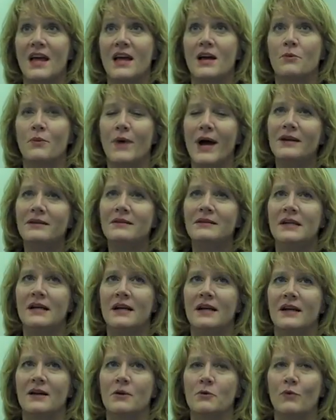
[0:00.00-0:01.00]
Well,
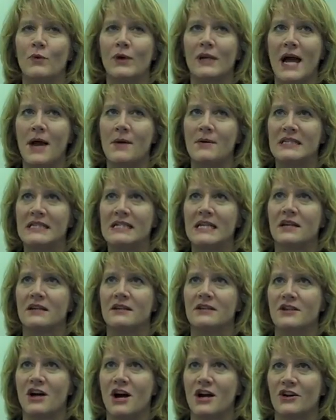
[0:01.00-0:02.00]
when I was
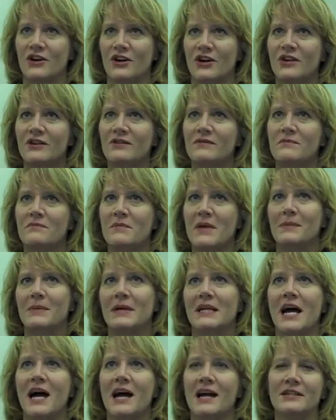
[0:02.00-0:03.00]
younger, maybe
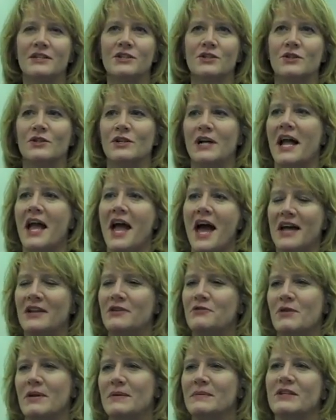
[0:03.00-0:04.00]
in high school, I had
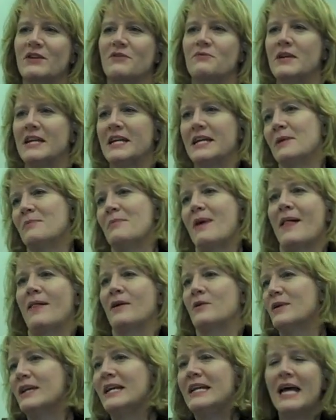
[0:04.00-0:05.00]
dreams of being a
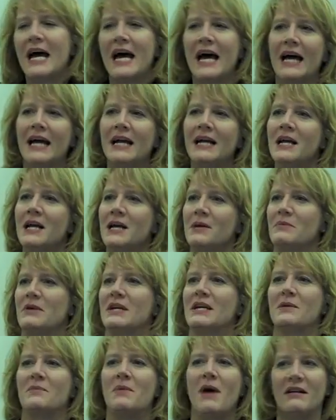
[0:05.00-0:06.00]
ballerina,
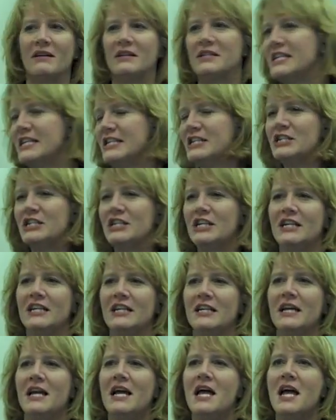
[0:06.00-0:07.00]
being a politician,